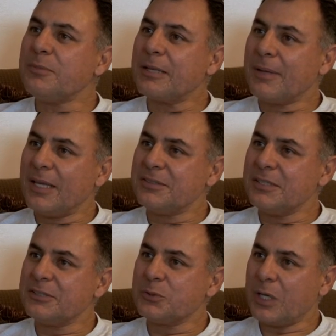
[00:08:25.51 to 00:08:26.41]
of my
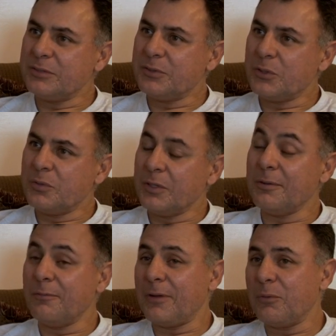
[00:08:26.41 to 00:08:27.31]
basics transferred over.
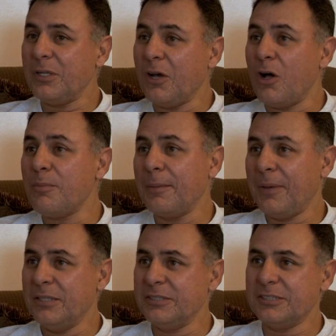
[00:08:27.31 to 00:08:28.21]
In fact, really all my
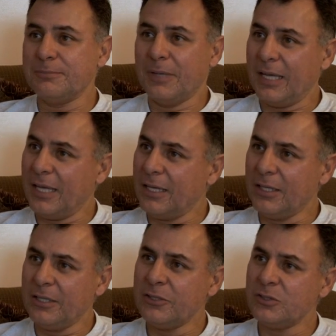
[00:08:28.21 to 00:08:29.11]
basics, my
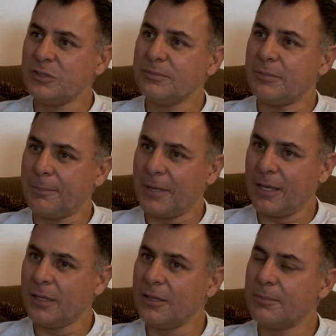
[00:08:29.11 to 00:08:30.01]
English, my
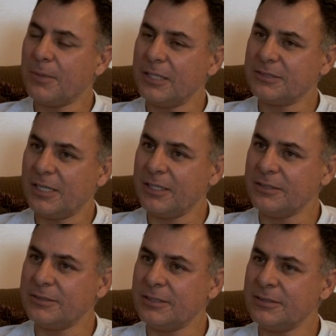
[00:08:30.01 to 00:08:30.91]
math, my
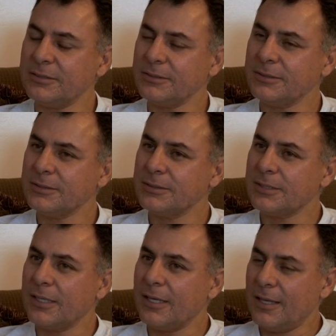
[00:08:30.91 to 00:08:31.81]
sciences,
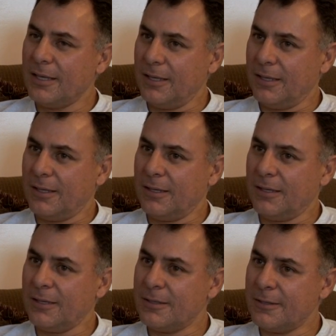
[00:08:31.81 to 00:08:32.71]

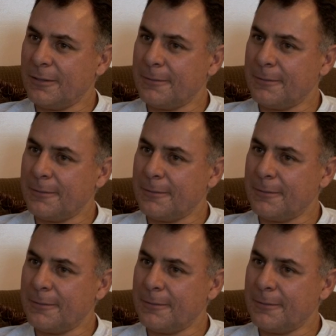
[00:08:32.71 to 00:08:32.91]
and